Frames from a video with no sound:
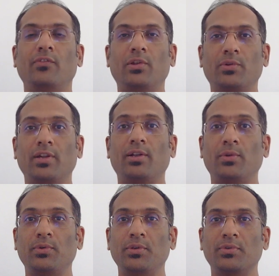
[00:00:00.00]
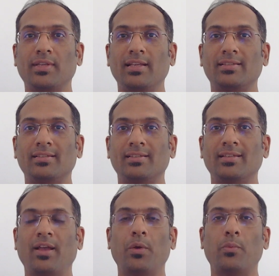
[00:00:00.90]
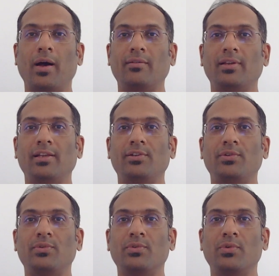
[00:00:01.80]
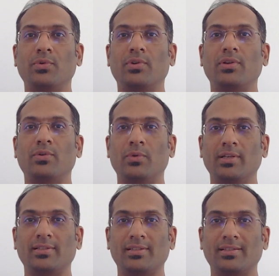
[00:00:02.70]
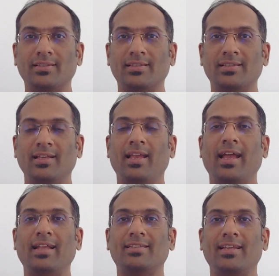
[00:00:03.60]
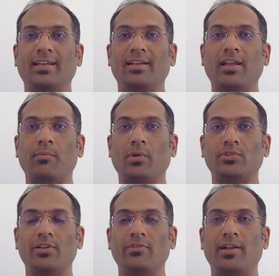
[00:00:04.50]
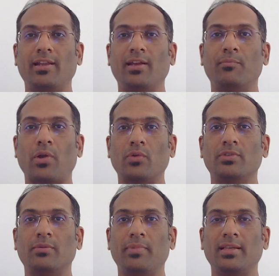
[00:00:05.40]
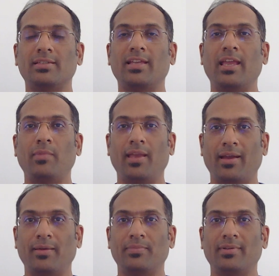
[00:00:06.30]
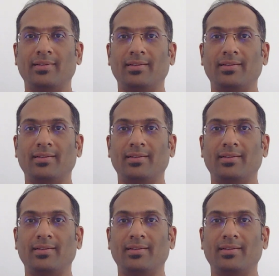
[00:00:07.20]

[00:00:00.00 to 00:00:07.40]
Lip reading: We looked at two use cases, one related to code assistance and second about generating a browser-based gaming app.